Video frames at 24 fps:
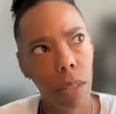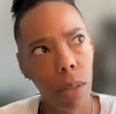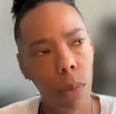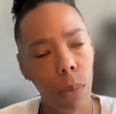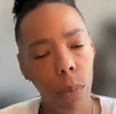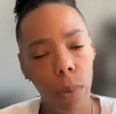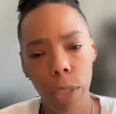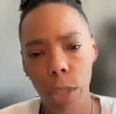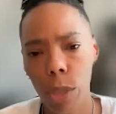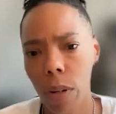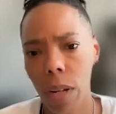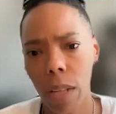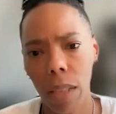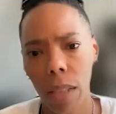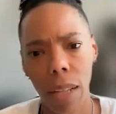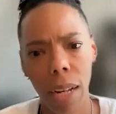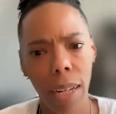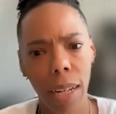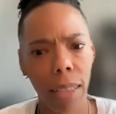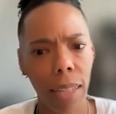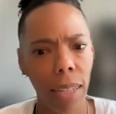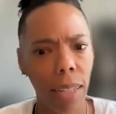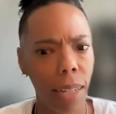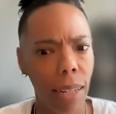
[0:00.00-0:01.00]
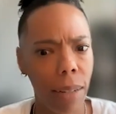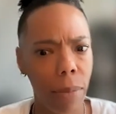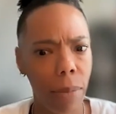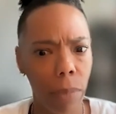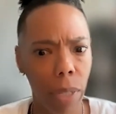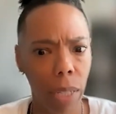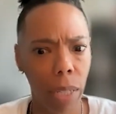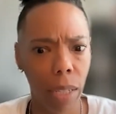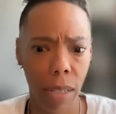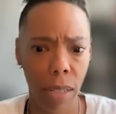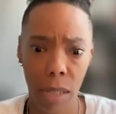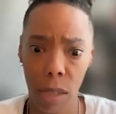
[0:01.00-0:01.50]
we tread lightly in
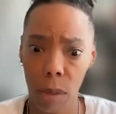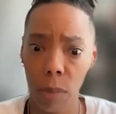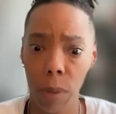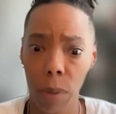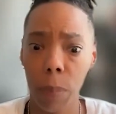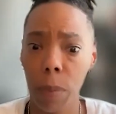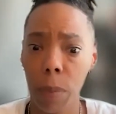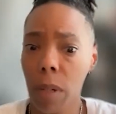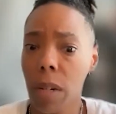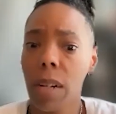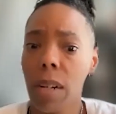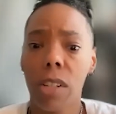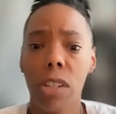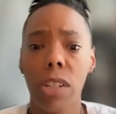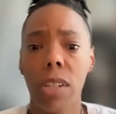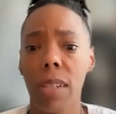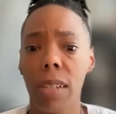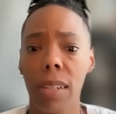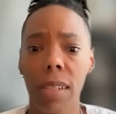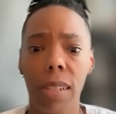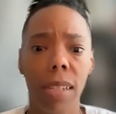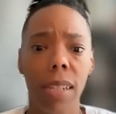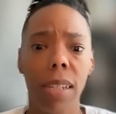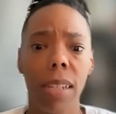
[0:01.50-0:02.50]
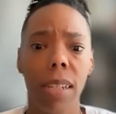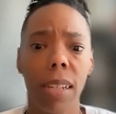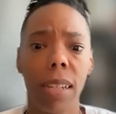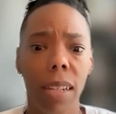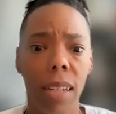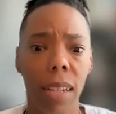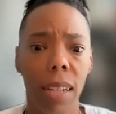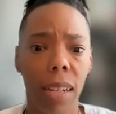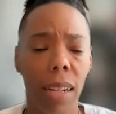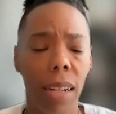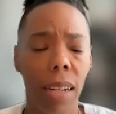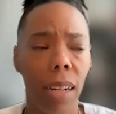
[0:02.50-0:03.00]
because the repercussions,
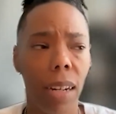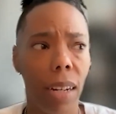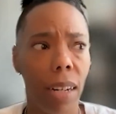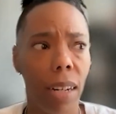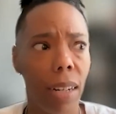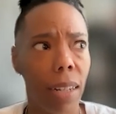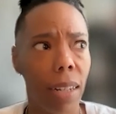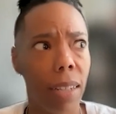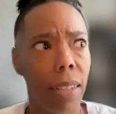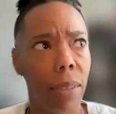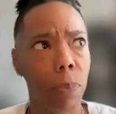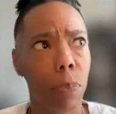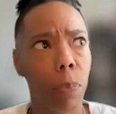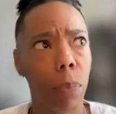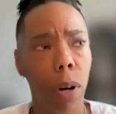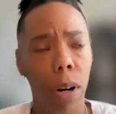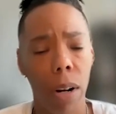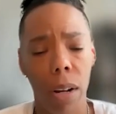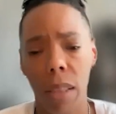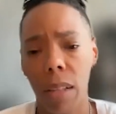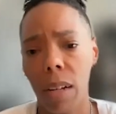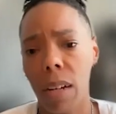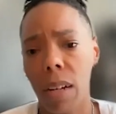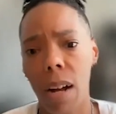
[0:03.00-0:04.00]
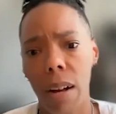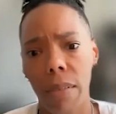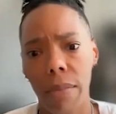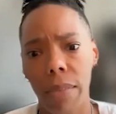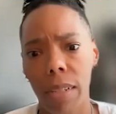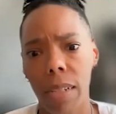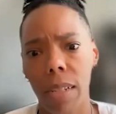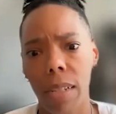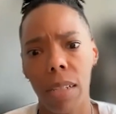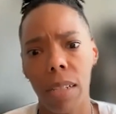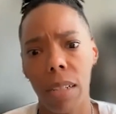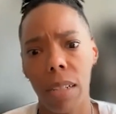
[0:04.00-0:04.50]
uh, part of the
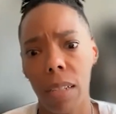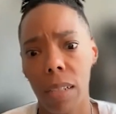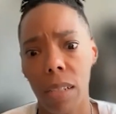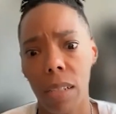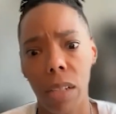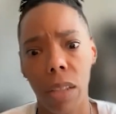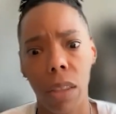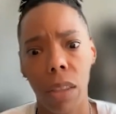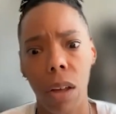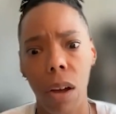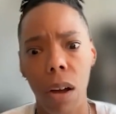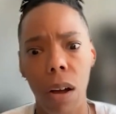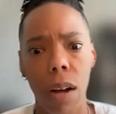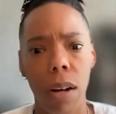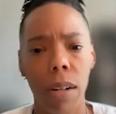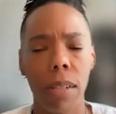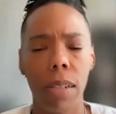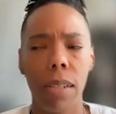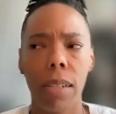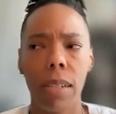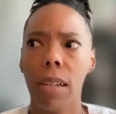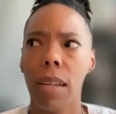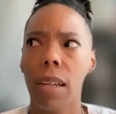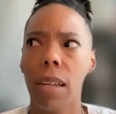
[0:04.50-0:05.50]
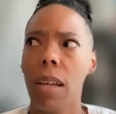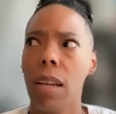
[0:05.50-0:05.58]
conversation gets lost